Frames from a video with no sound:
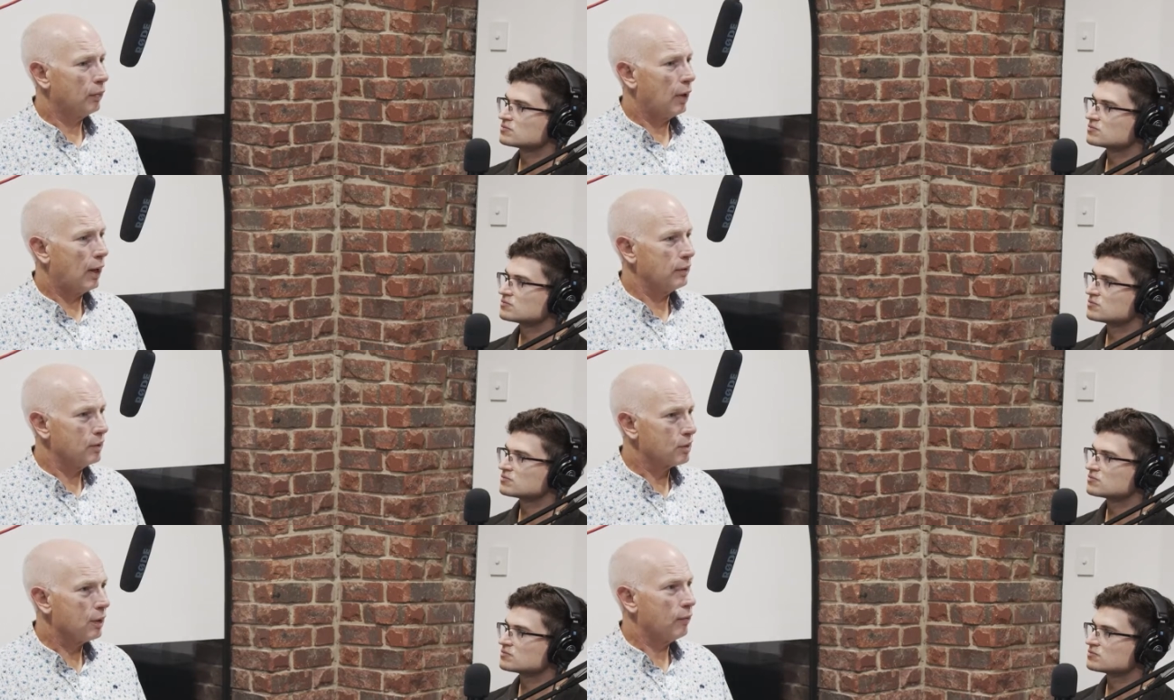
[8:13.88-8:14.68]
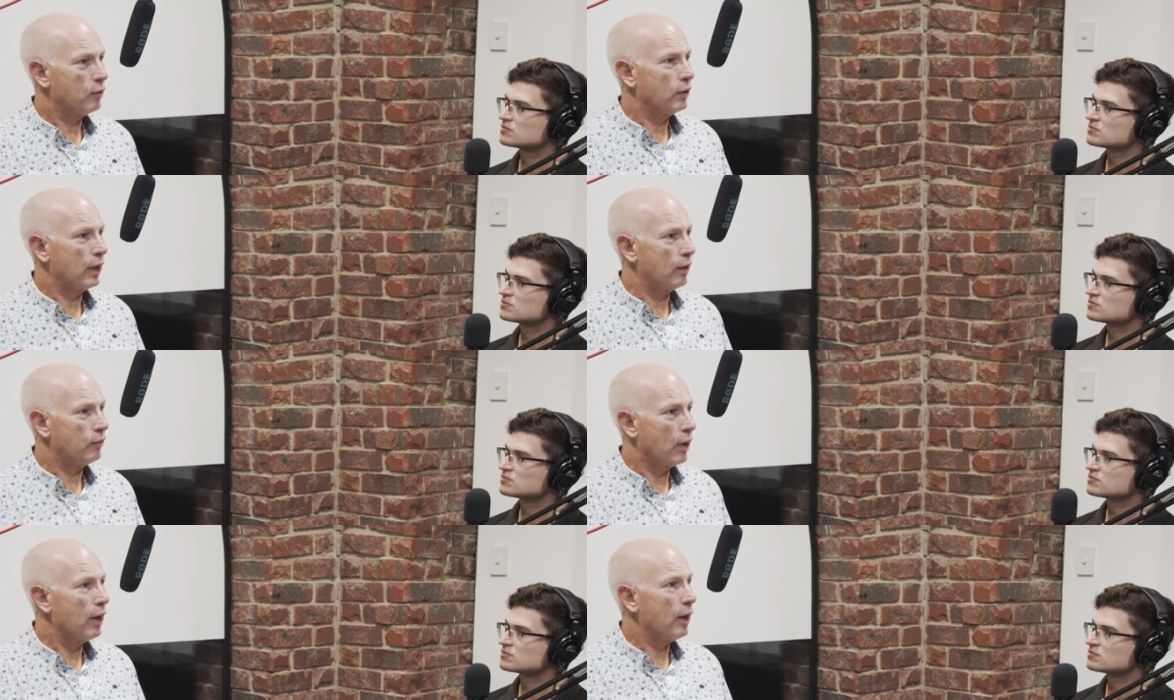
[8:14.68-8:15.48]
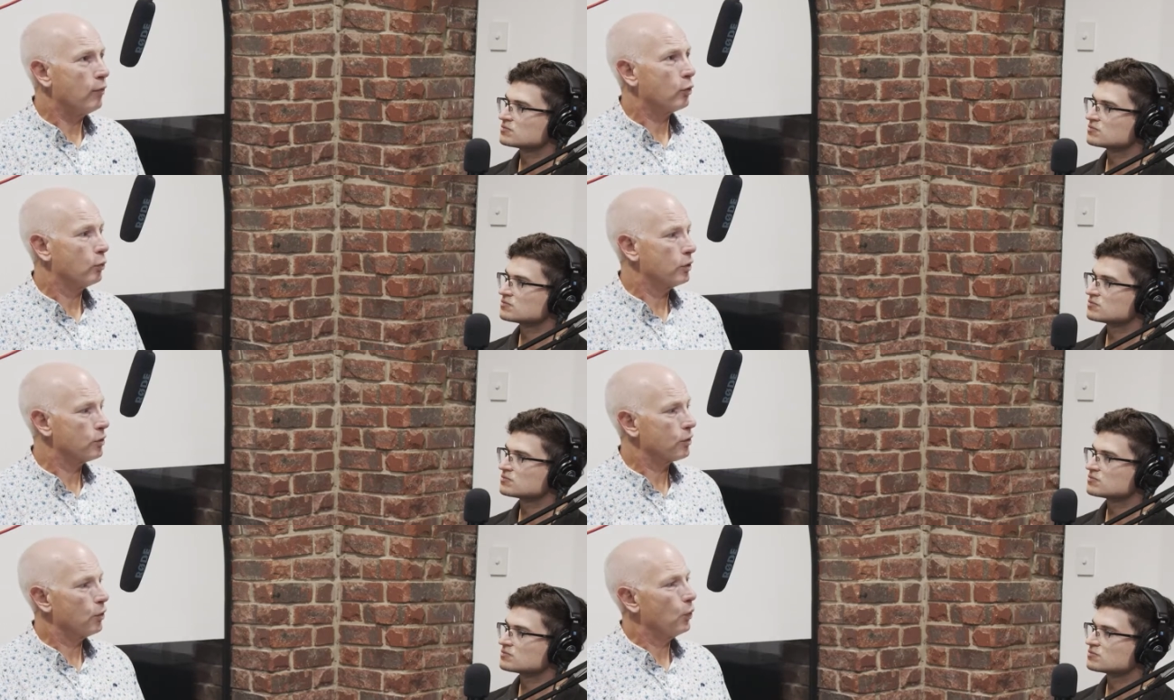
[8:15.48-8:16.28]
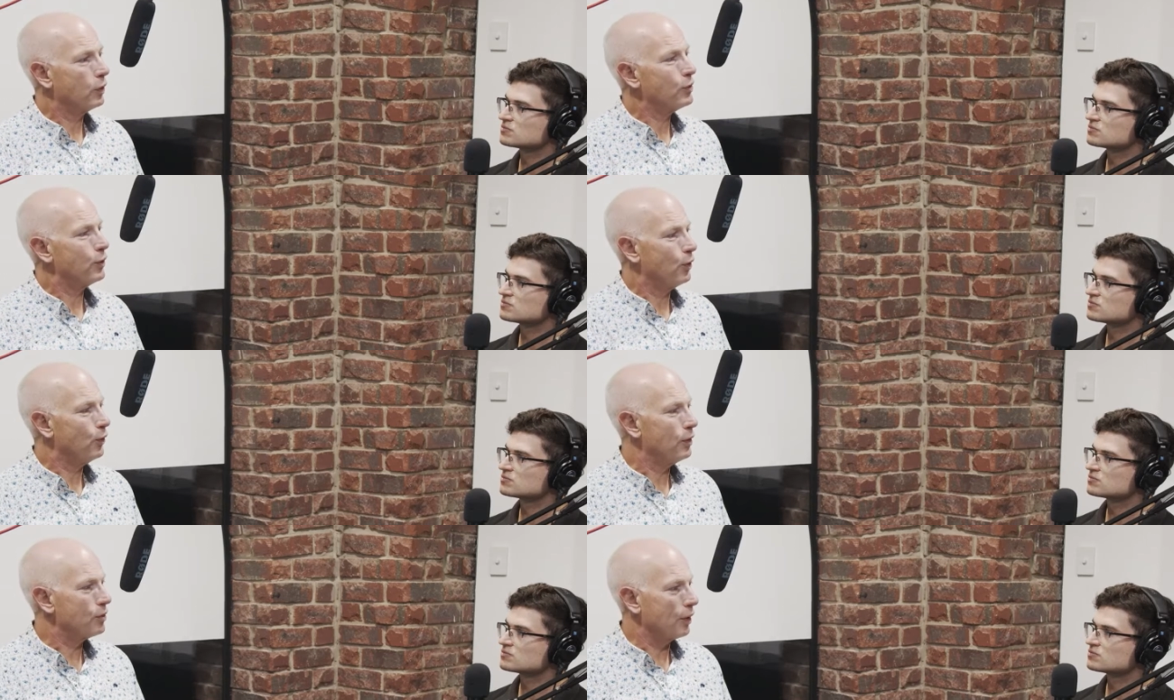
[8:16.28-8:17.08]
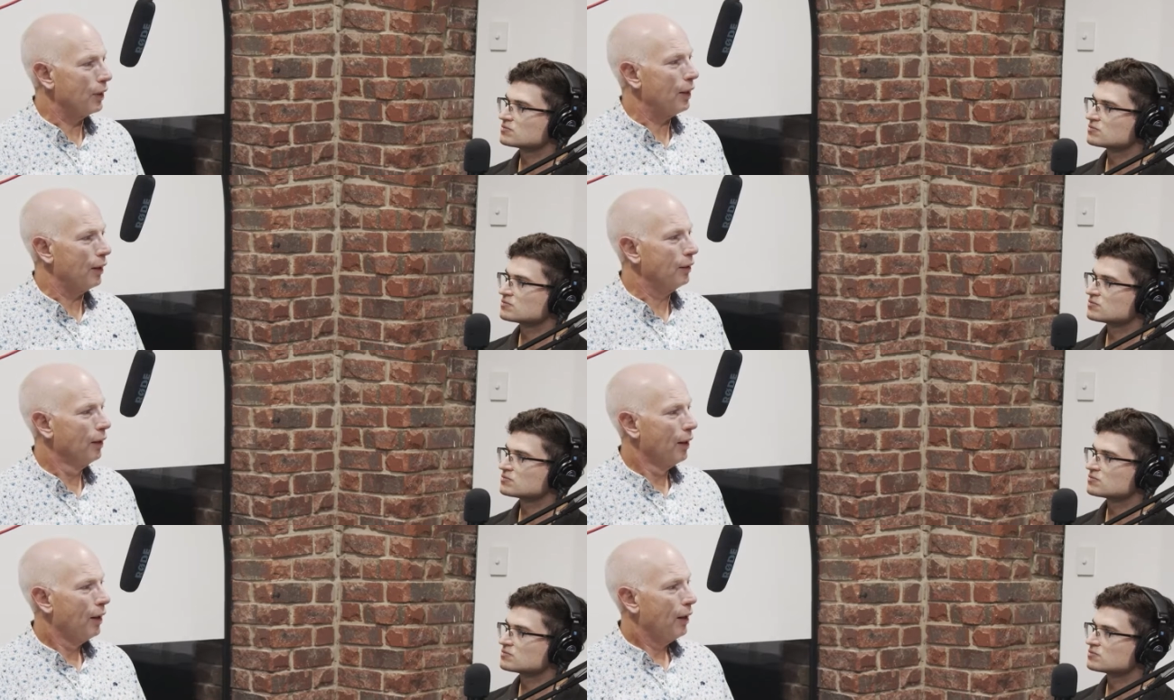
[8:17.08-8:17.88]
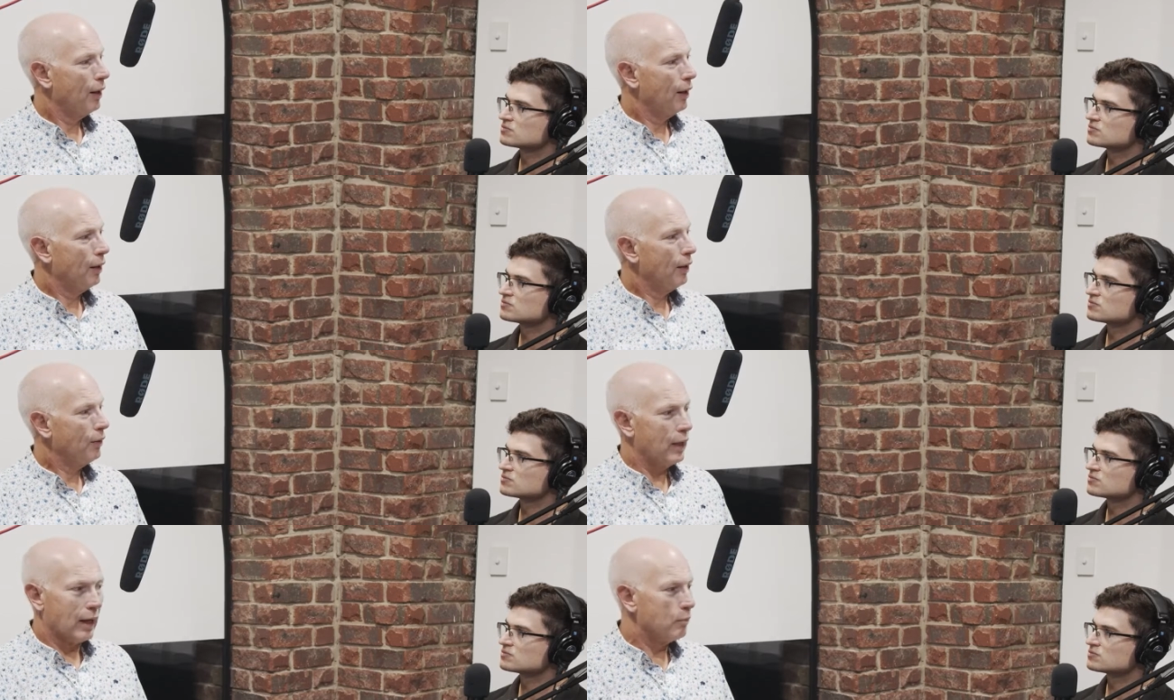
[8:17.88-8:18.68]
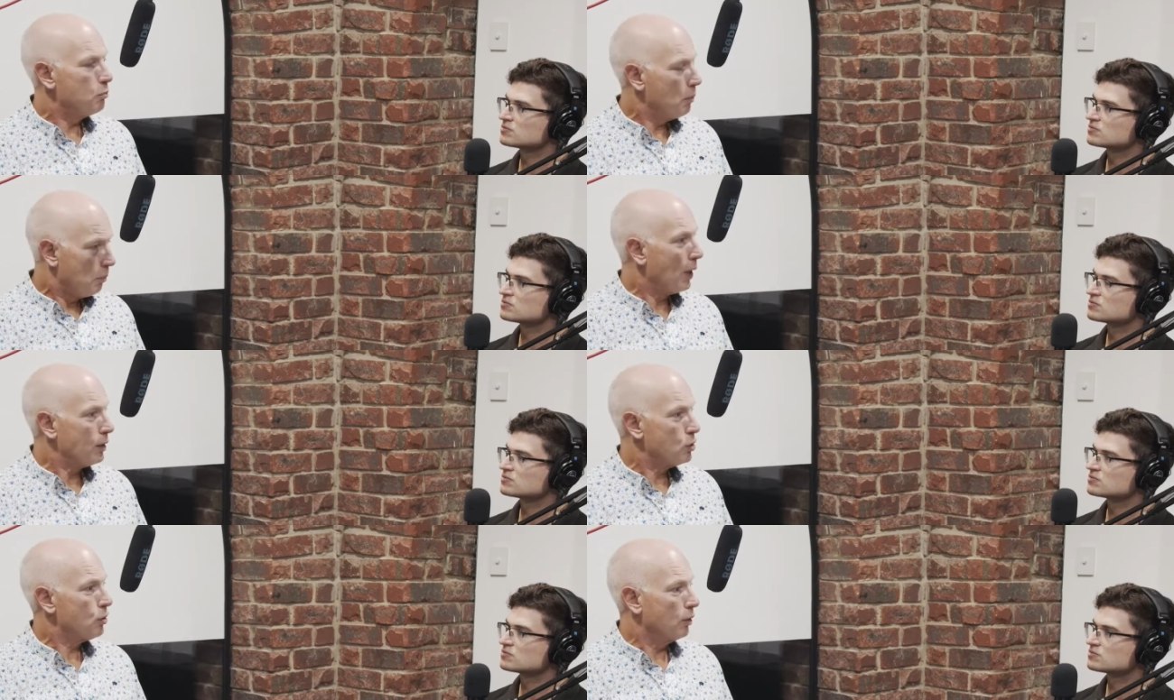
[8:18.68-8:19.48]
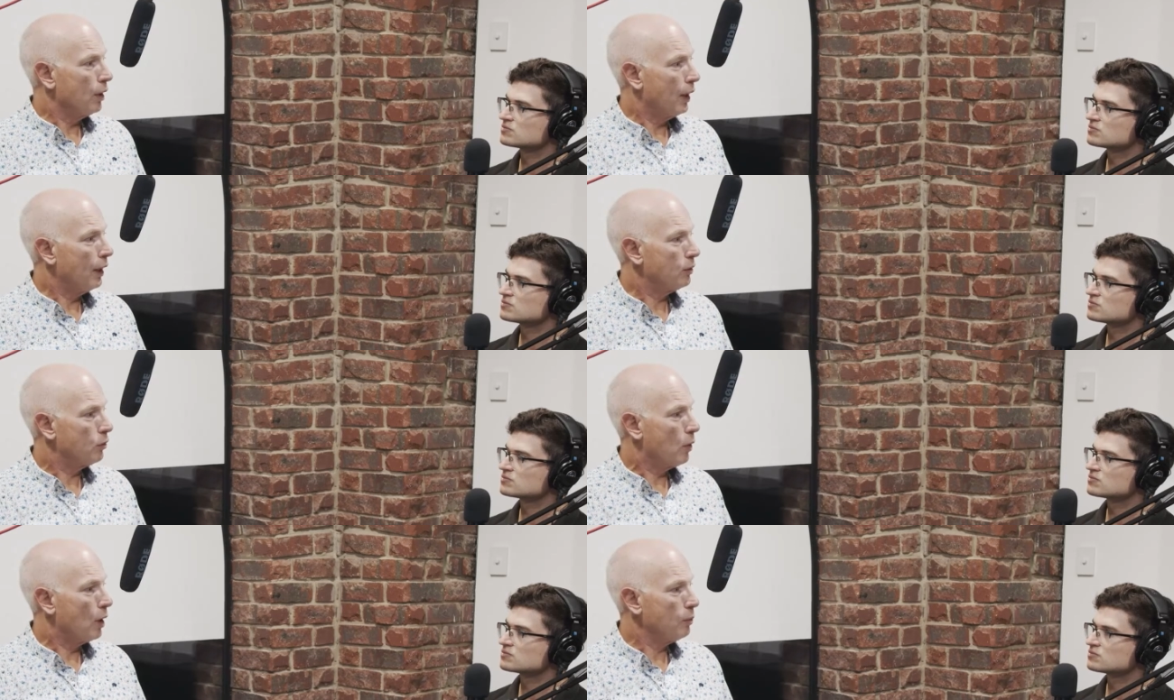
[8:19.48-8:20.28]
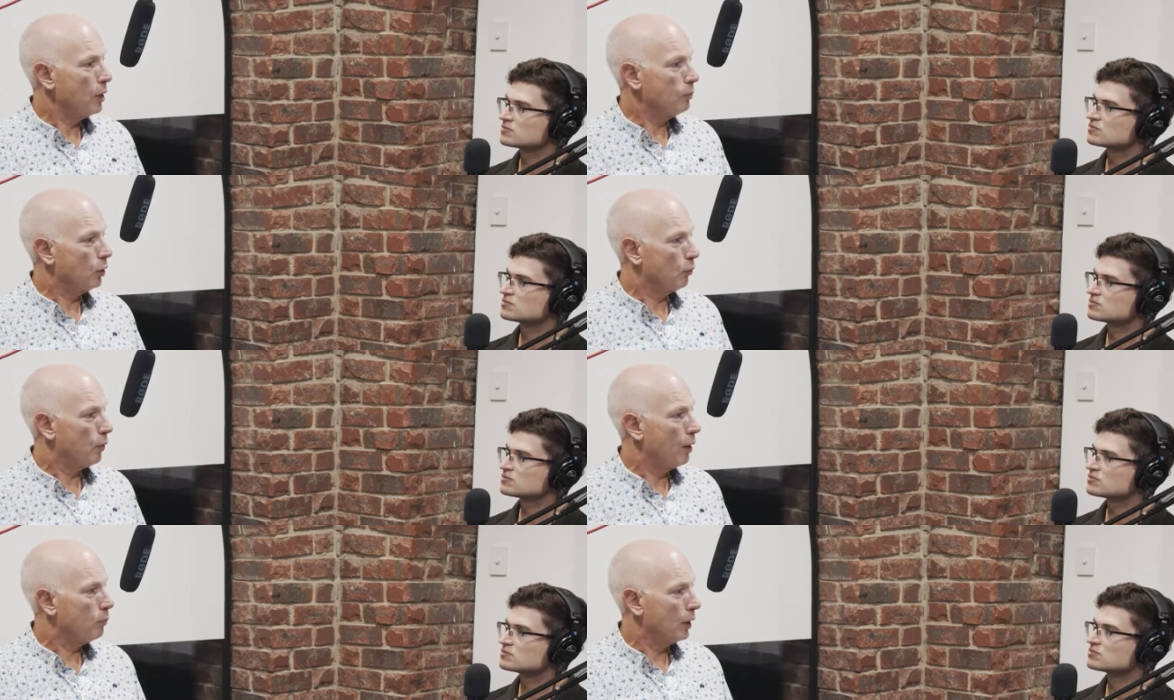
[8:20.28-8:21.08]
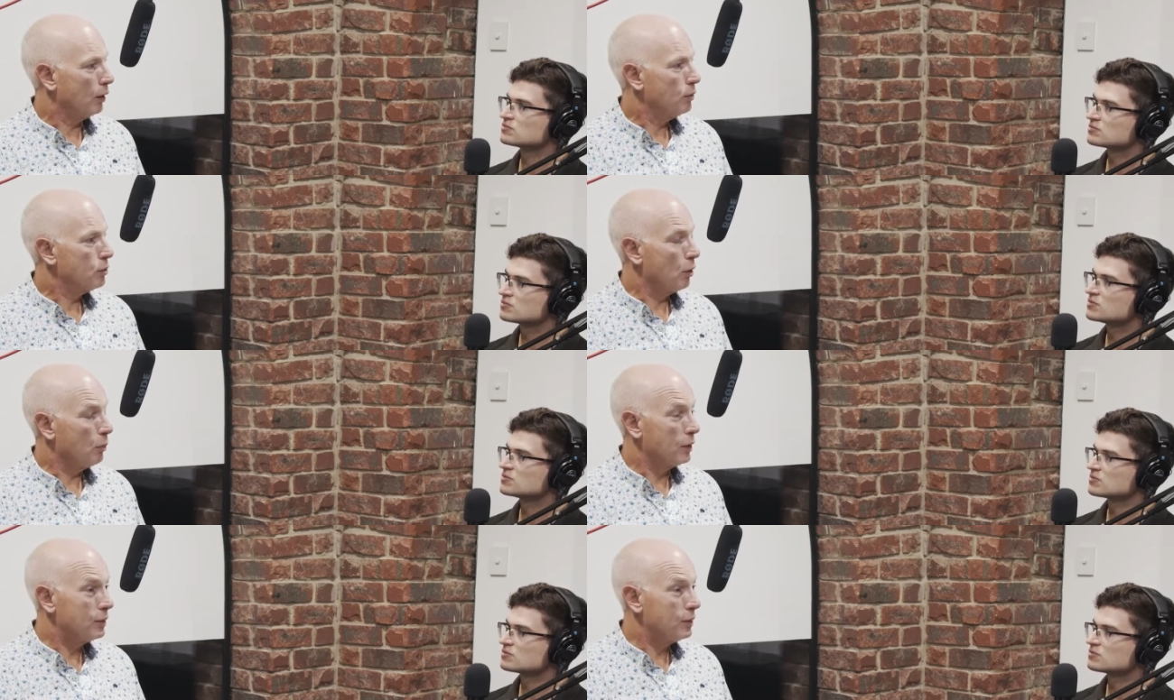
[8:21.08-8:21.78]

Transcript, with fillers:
Speaker 1: I discovered that if I ever was going to do this again, that I'd make sure that I had the right people around me. So my